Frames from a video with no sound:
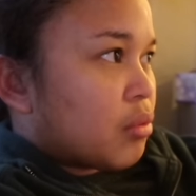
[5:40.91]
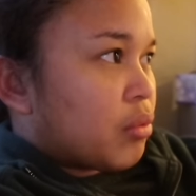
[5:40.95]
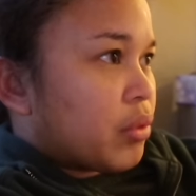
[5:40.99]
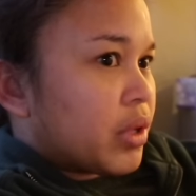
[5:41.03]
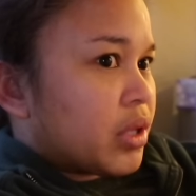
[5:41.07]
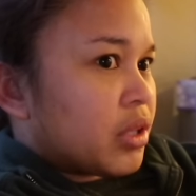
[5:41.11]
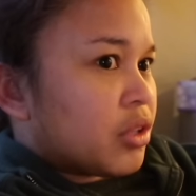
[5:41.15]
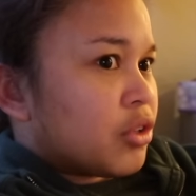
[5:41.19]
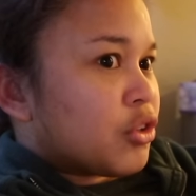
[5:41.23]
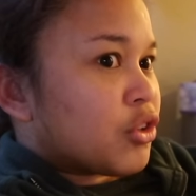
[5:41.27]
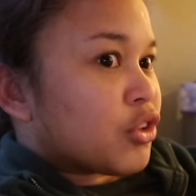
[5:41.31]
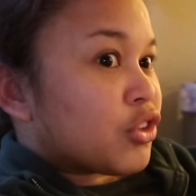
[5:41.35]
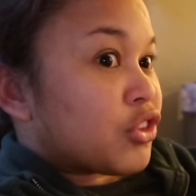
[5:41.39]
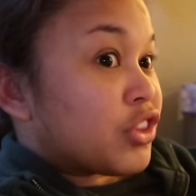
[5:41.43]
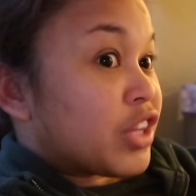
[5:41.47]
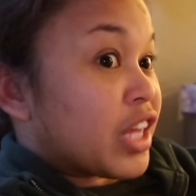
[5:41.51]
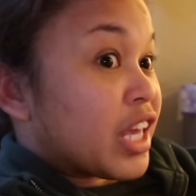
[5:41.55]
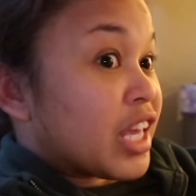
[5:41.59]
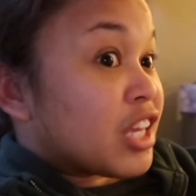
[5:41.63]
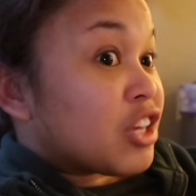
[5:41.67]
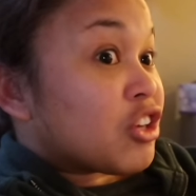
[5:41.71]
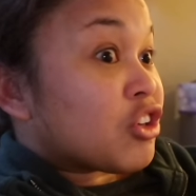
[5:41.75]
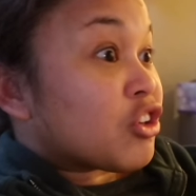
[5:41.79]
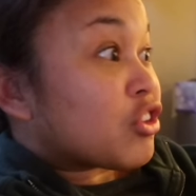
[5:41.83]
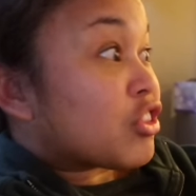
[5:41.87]
never. Well, you
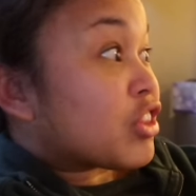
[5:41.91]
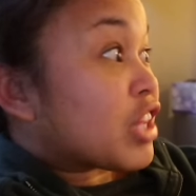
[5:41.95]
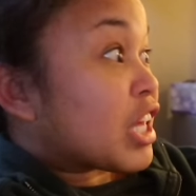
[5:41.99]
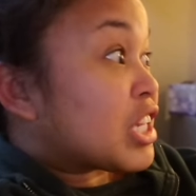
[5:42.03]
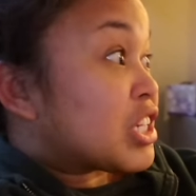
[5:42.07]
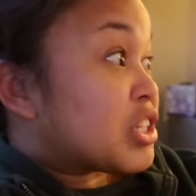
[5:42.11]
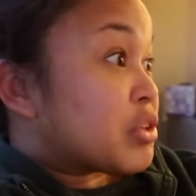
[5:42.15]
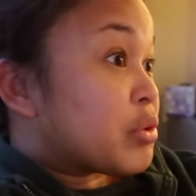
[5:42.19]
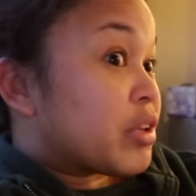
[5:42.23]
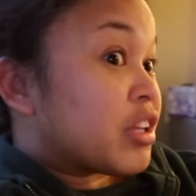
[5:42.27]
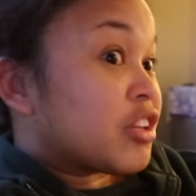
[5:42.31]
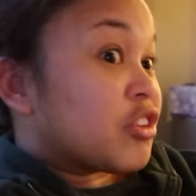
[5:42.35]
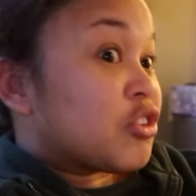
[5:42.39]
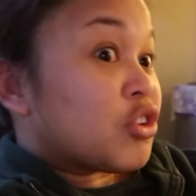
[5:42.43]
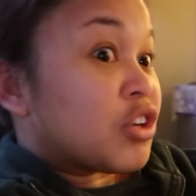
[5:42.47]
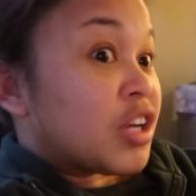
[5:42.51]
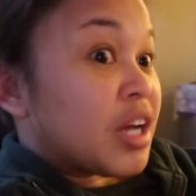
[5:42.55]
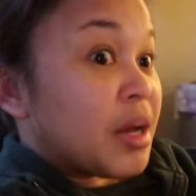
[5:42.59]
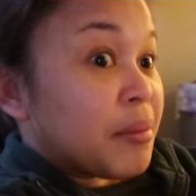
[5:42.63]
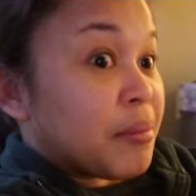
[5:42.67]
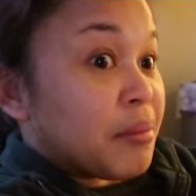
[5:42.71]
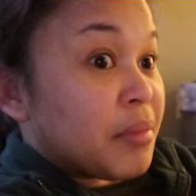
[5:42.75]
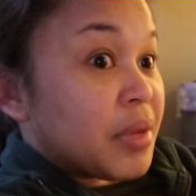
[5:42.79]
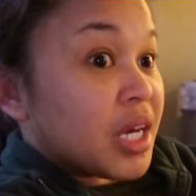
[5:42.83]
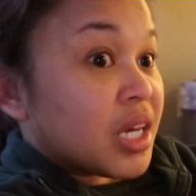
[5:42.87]
think she will go
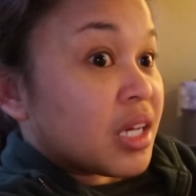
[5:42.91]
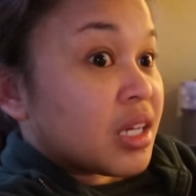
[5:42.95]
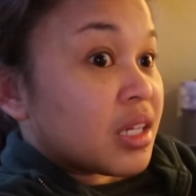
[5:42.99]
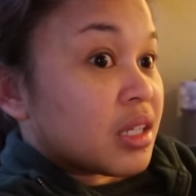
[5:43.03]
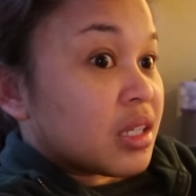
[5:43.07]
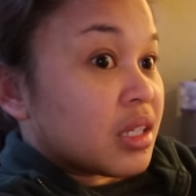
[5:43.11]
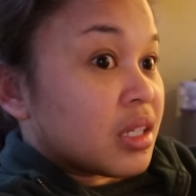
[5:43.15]
come back?